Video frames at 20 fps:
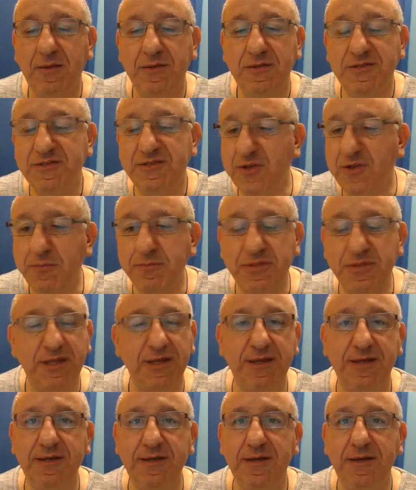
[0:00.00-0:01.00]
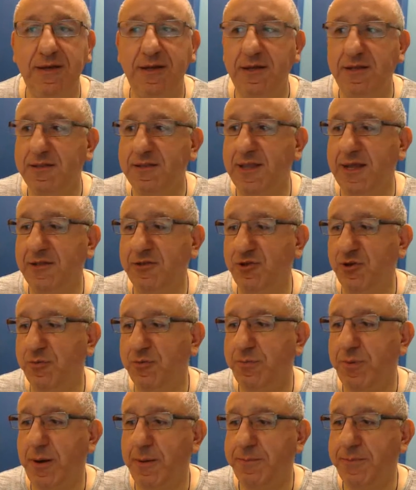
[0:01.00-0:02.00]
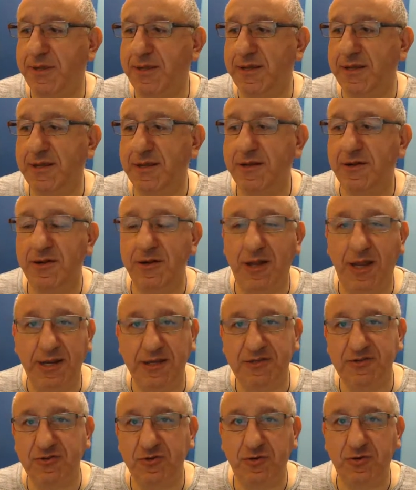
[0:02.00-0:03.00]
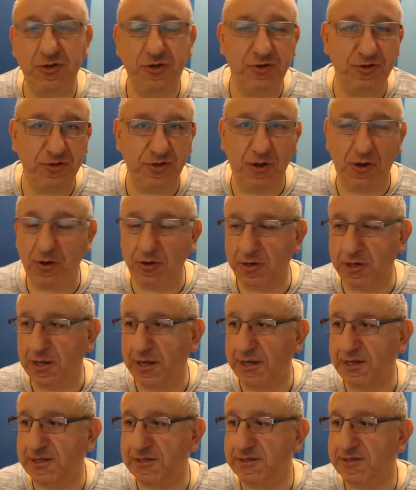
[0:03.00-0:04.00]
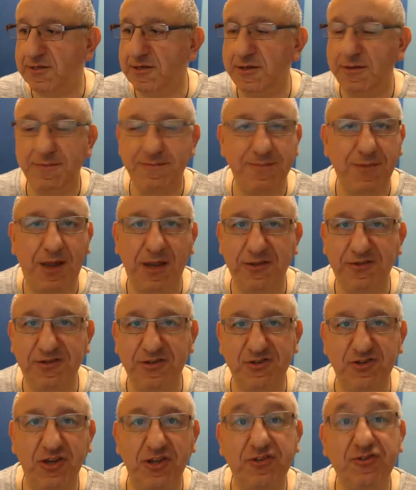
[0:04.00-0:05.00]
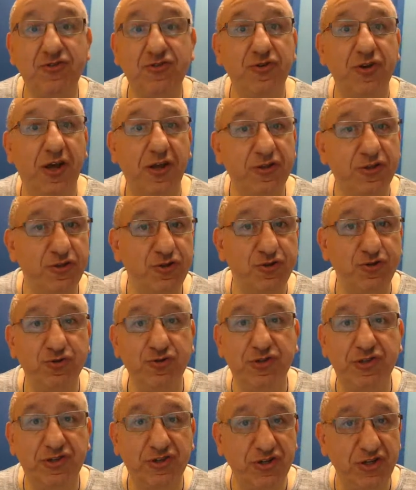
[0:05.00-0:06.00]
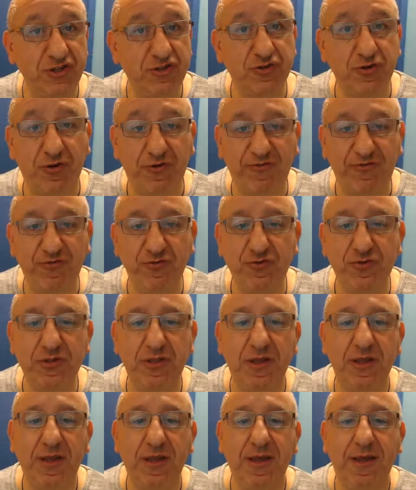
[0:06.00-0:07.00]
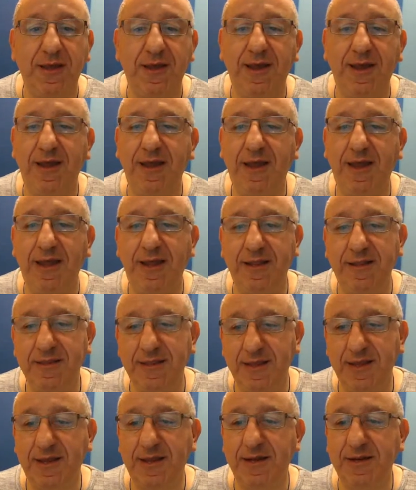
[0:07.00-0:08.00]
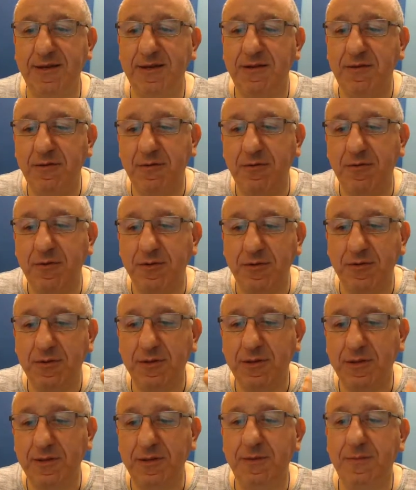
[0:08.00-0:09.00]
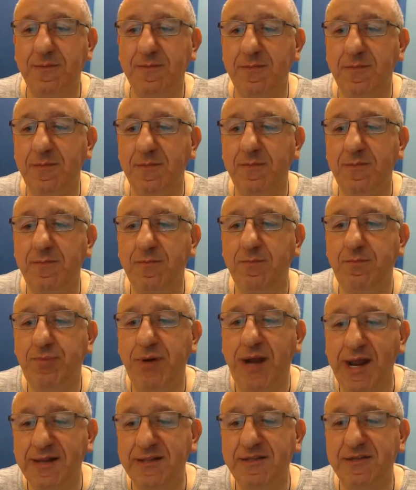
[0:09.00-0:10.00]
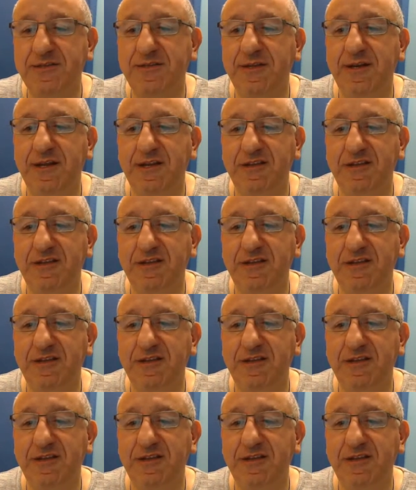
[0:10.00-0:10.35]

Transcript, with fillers: something that your puppy likes or your dog likes. I suggest you not to use treats or food, uh, and then practice and